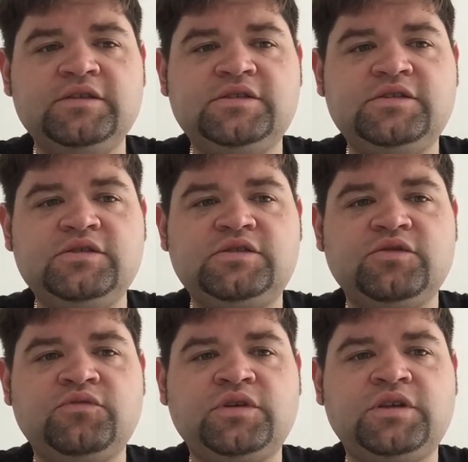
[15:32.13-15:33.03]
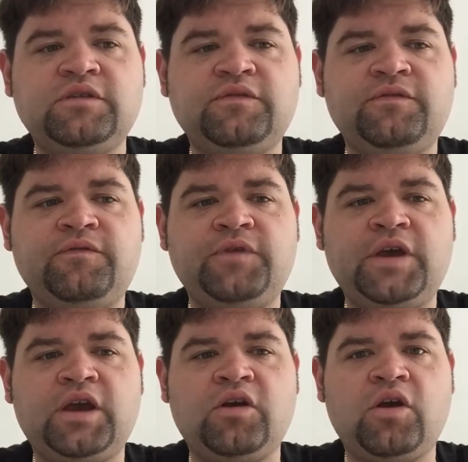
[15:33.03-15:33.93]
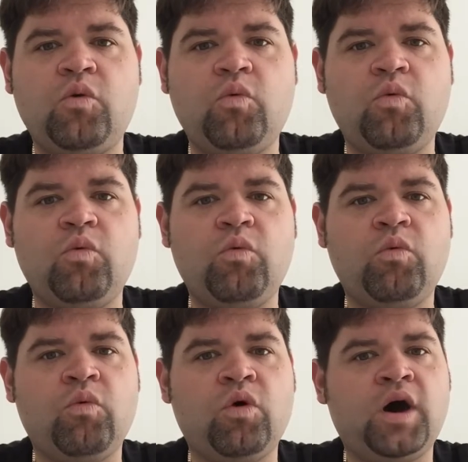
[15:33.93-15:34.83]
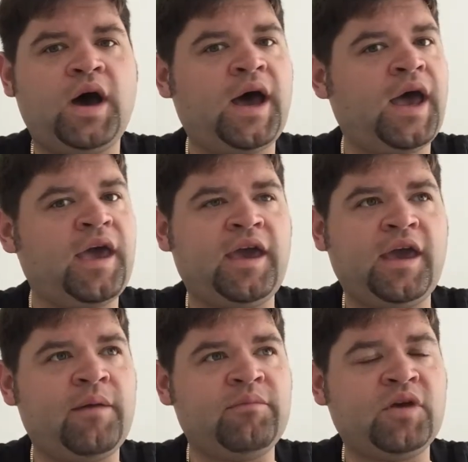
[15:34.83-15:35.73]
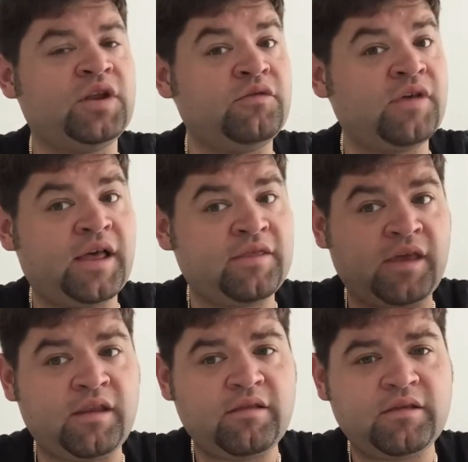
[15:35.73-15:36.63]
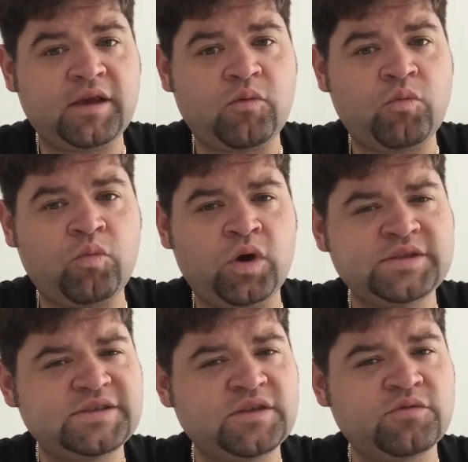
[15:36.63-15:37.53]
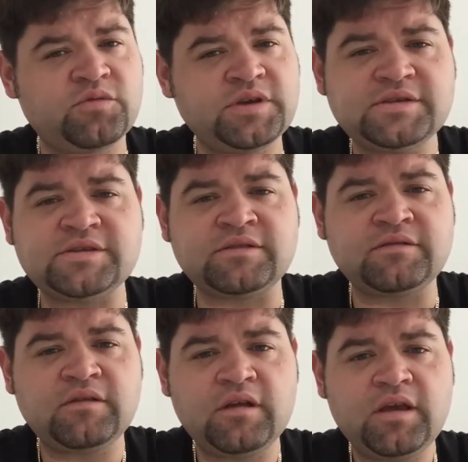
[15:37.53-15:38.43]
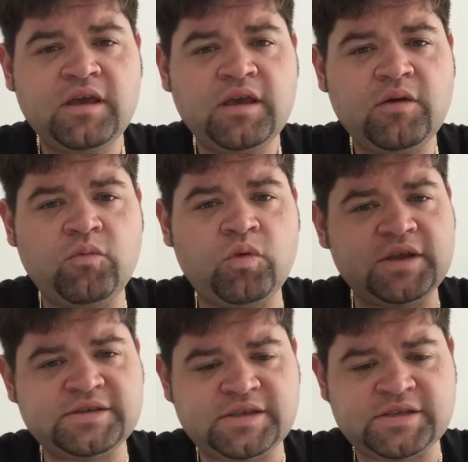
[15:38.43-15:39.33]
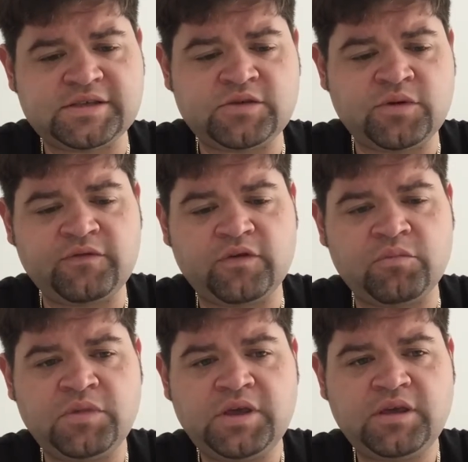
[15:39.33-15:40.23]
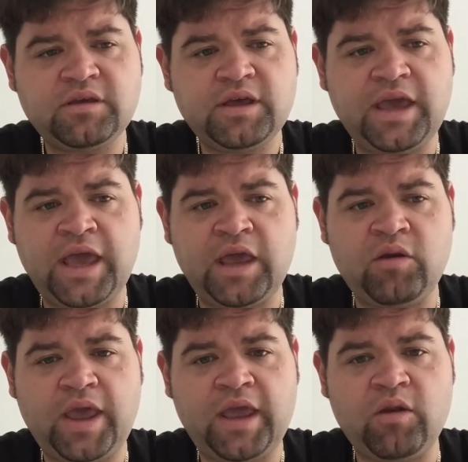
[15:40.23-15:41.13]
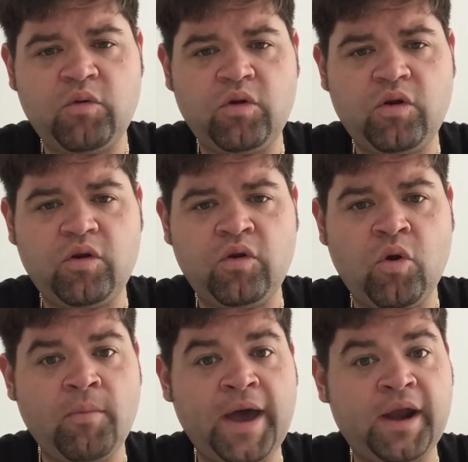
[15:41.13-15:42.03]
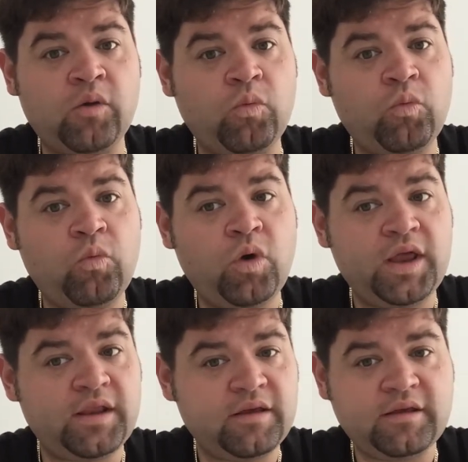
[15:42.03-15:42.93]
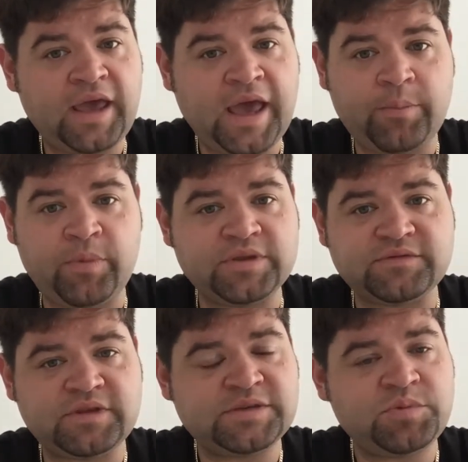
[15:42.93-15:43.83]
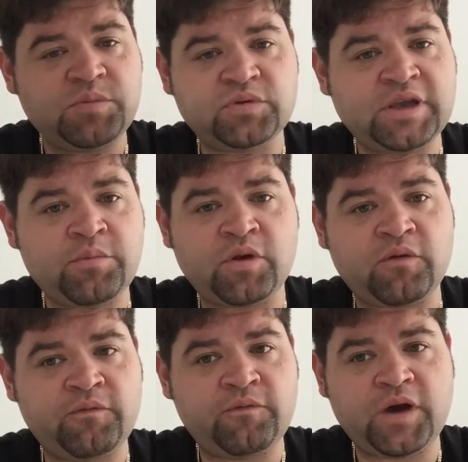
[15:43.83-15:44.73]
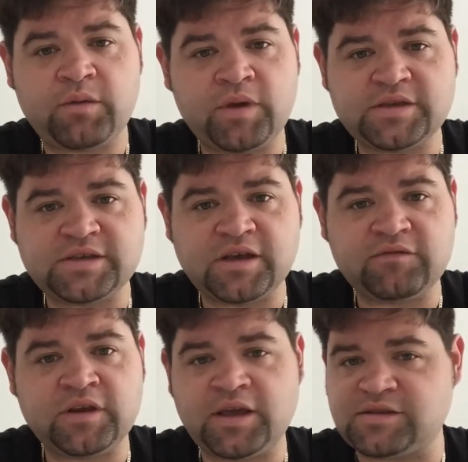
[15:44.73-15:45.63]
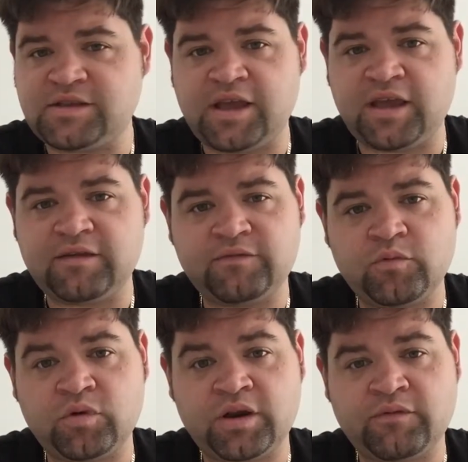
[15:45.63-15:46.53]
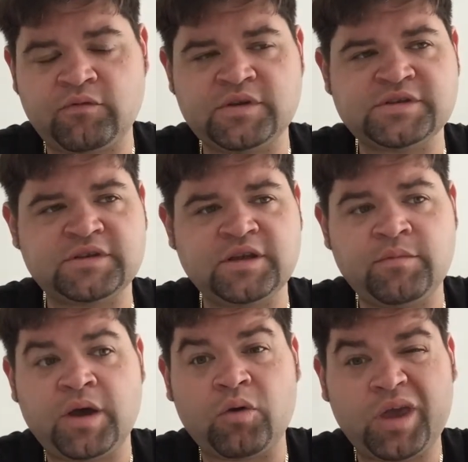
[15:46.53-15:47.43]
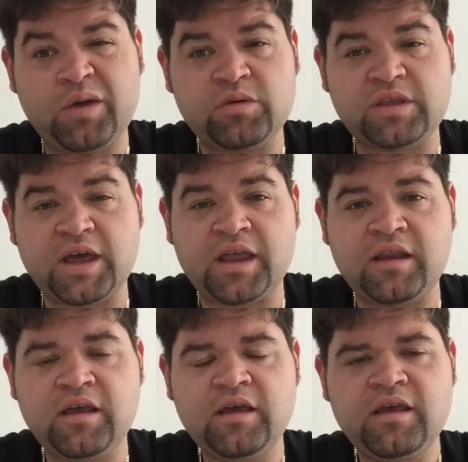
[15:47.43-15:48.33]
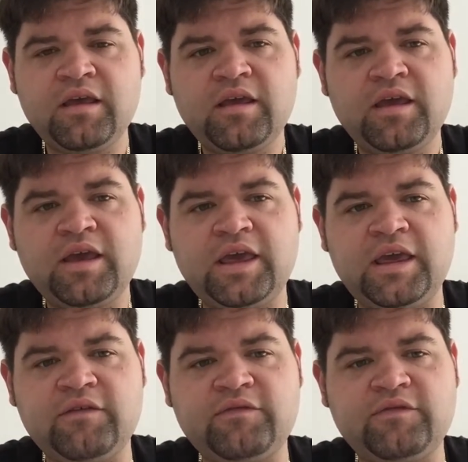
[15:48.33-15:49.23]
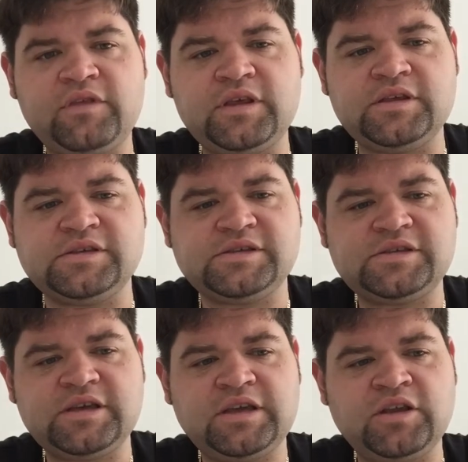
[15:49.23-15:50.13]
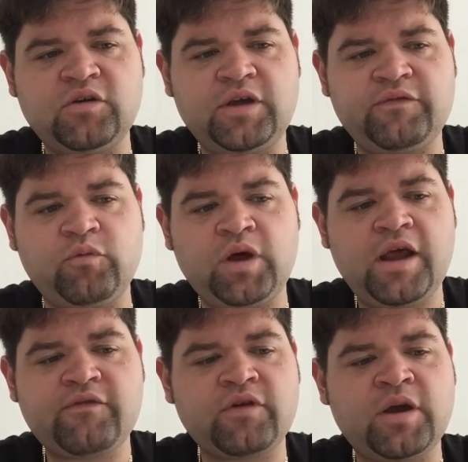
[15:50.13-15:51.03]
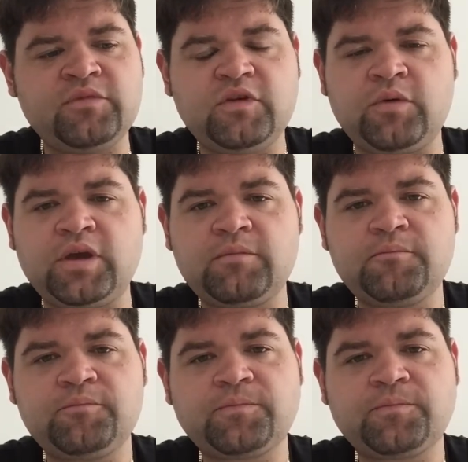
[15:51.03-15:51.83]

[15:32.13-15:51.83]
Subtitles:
to really figure out why I'm going to do that then. Like, what's the reason? What is this doing for me? And no matter what happens, if these people tell me to go fuck myself the next day for whatever reason, am I okay with that? If if whatever I'm doing,